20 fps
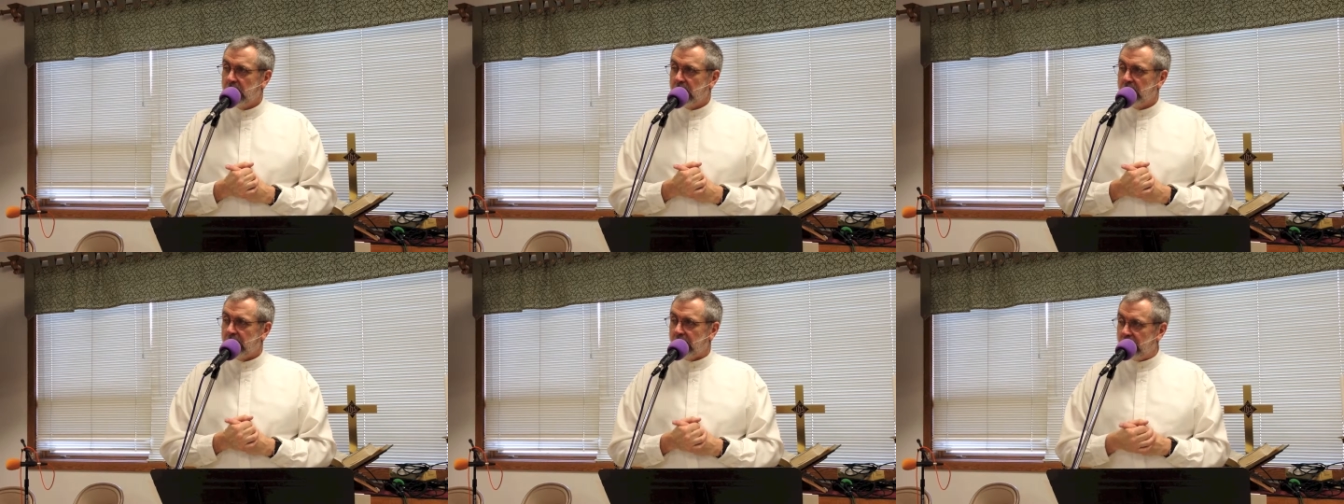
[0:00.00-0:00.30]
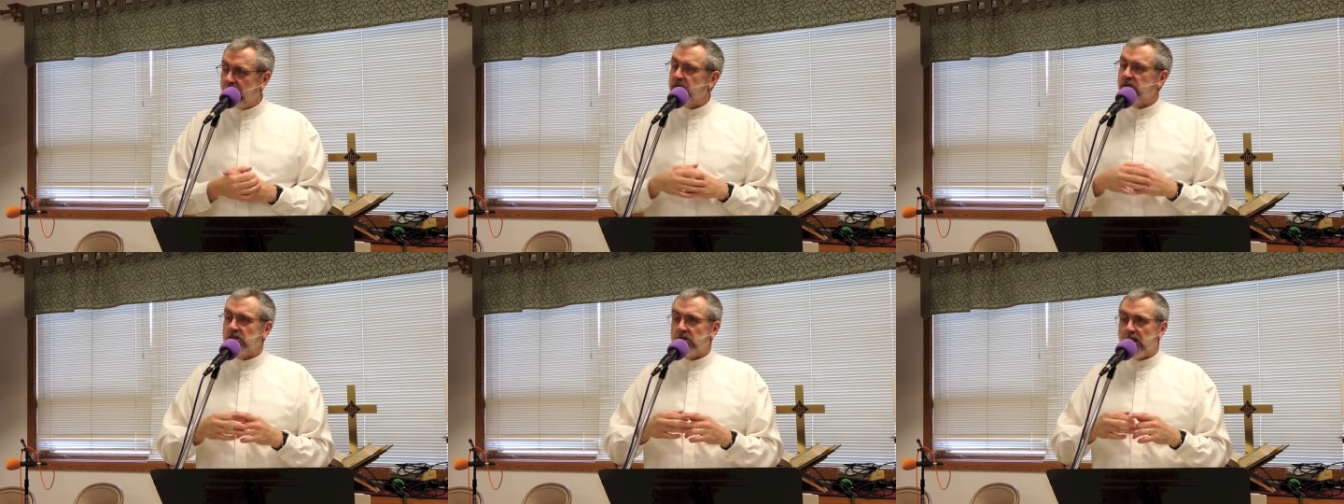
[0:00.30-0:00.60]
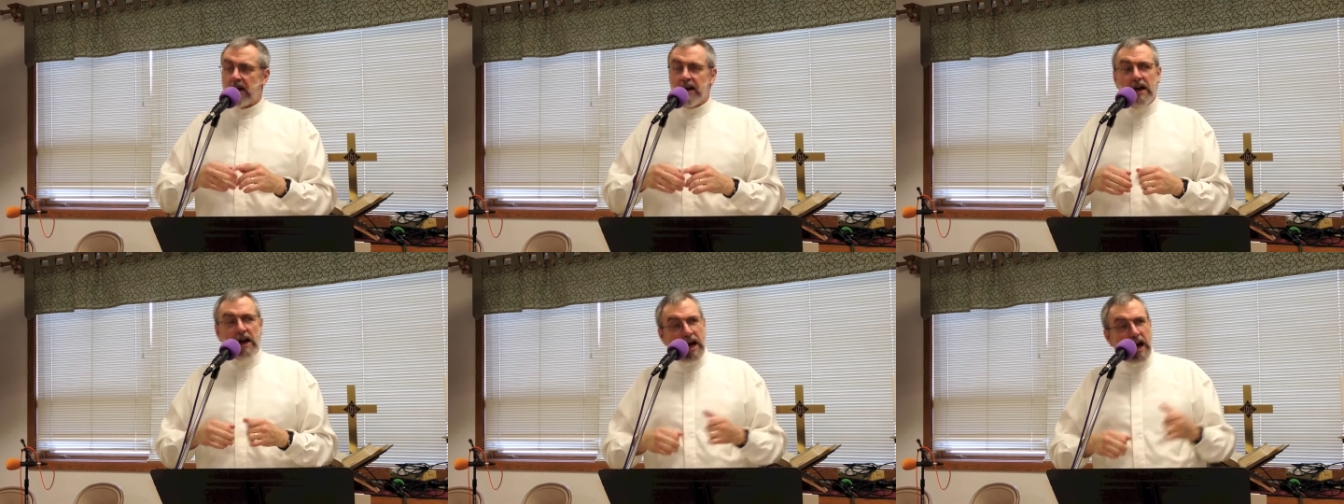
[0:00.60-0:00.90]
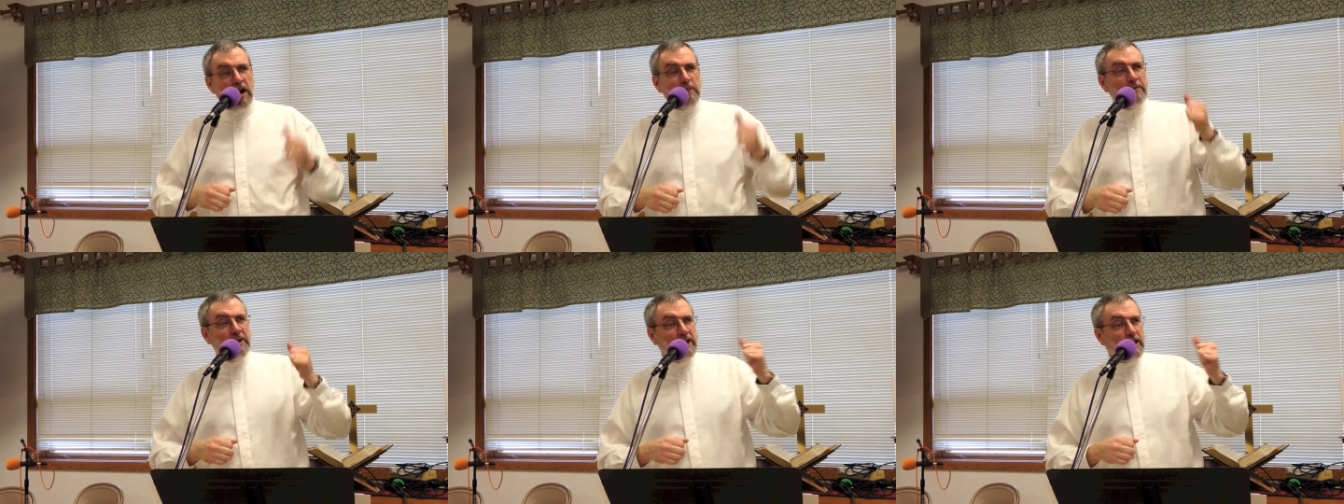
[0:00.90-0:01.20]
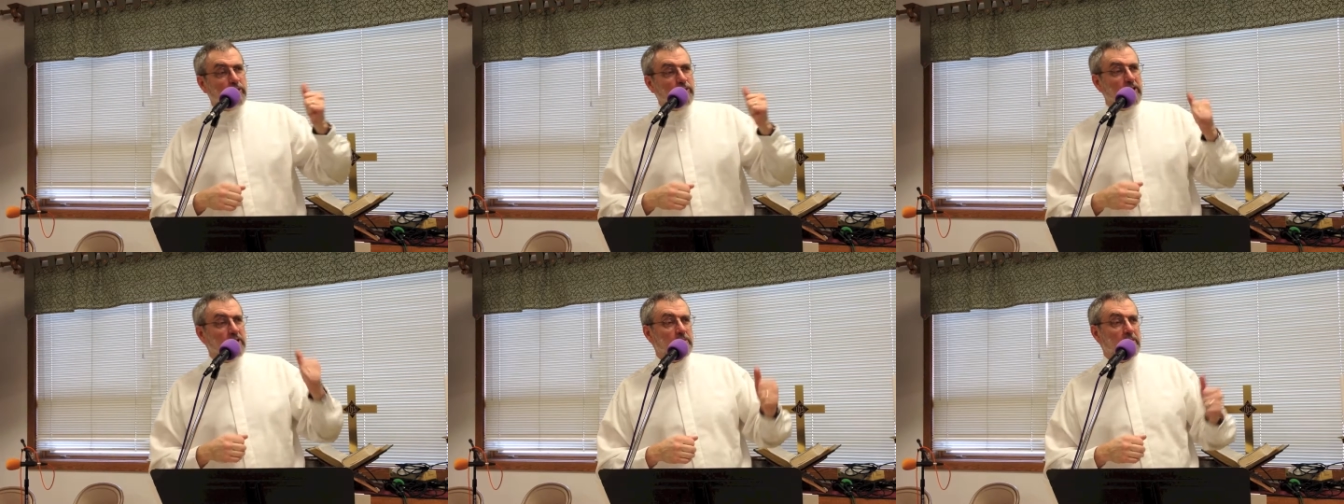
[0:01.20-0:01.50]
you ever just say i'm going to
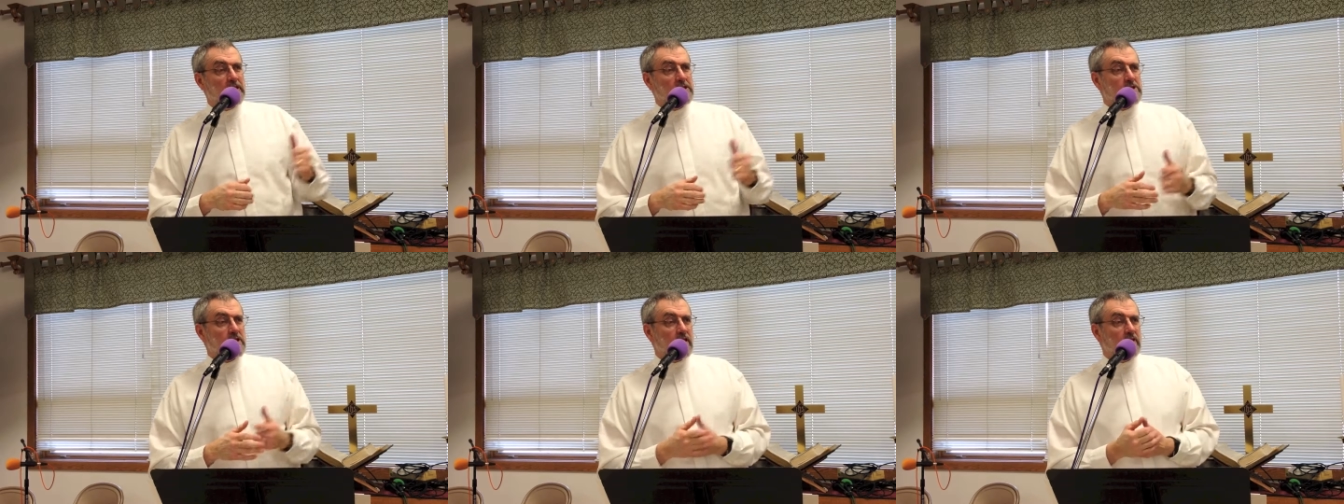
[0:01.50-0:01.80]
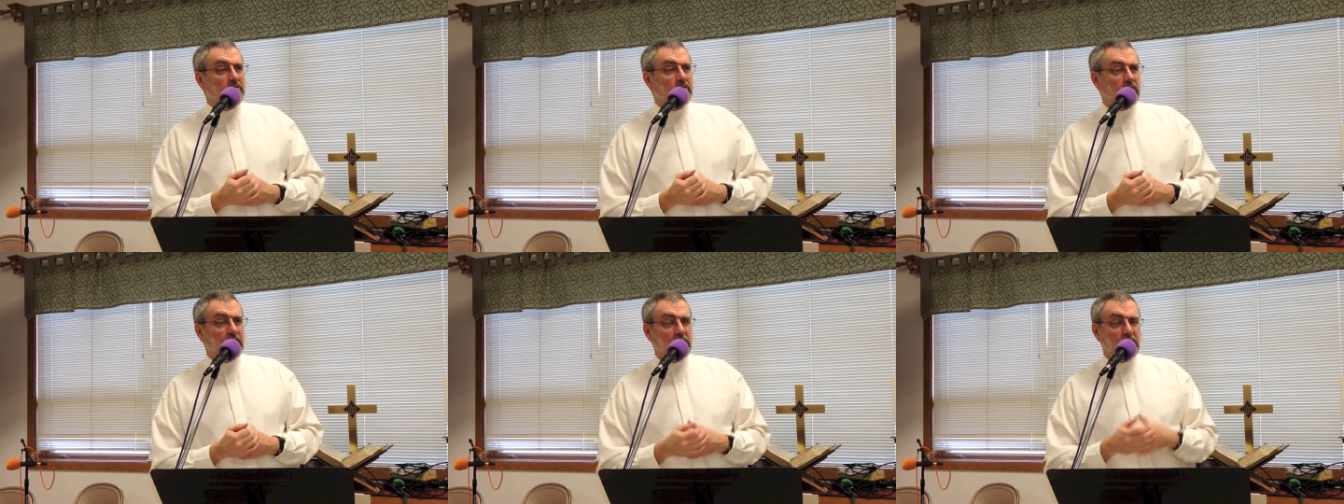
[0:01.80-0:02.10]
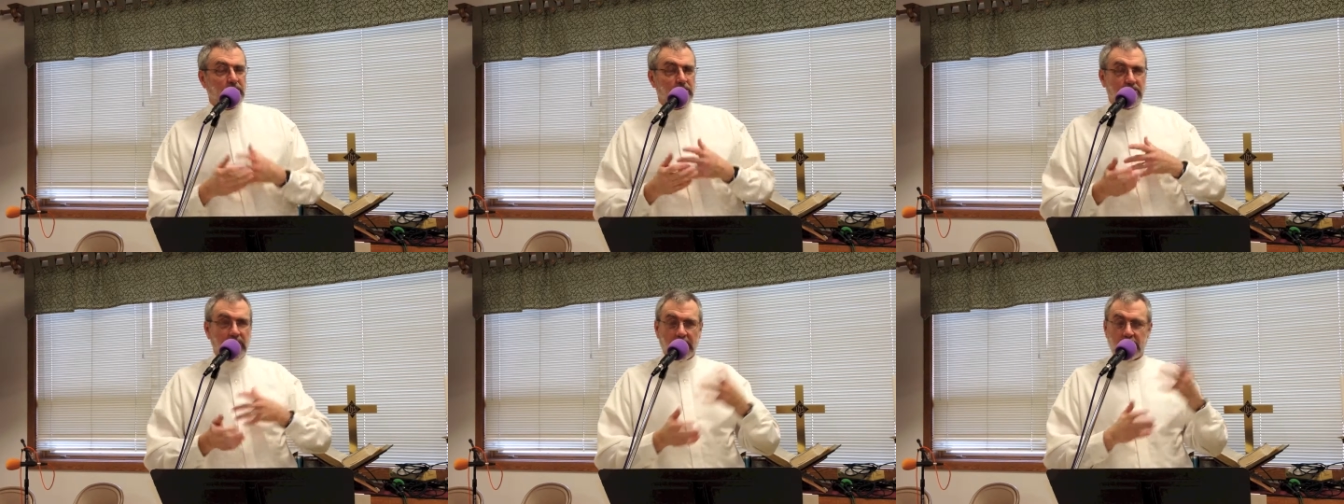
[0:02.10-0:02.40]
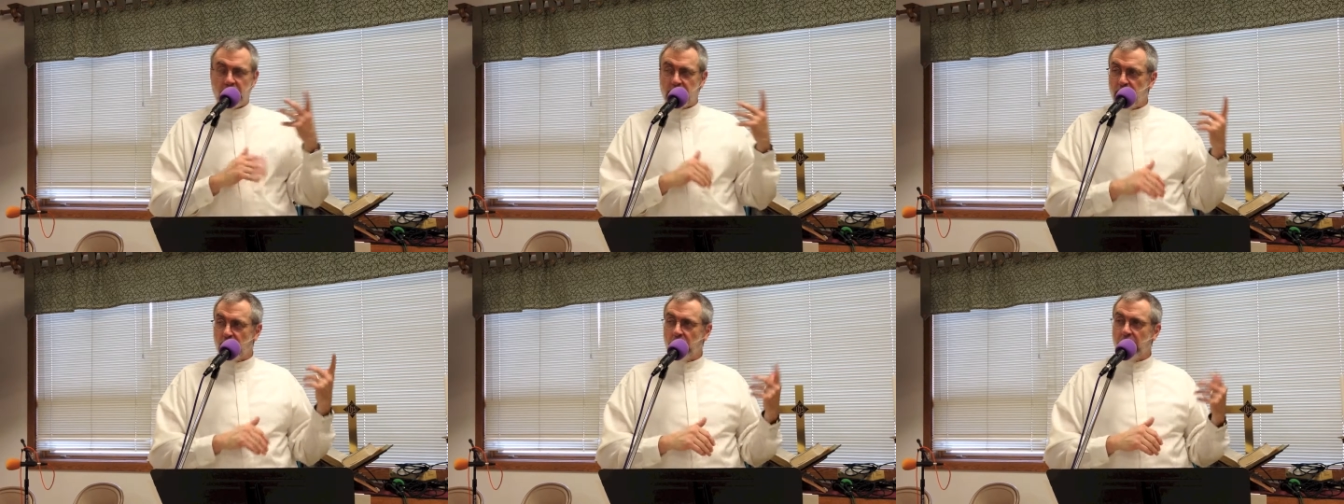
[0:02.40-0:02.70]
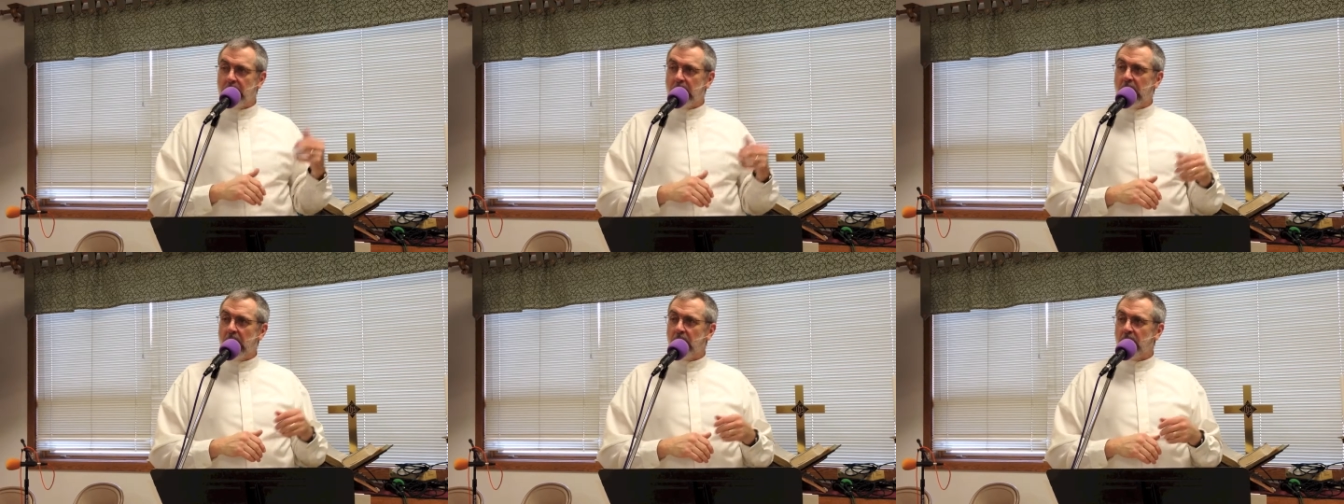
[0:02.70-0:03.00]
get rid of my stuff and then you like throw
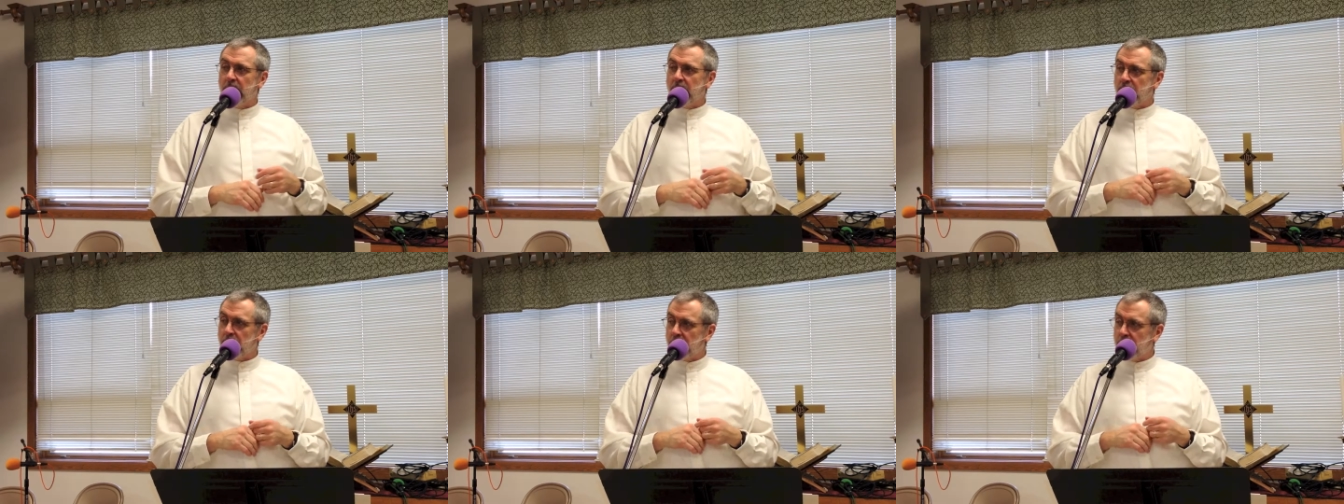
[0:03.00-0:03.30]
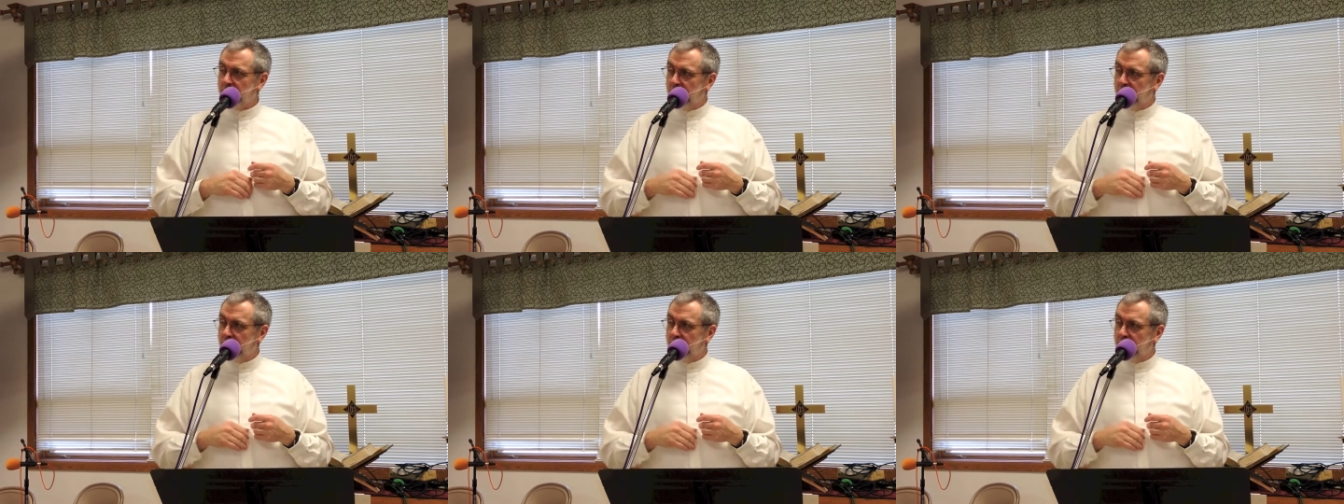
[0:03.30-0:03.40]
it out or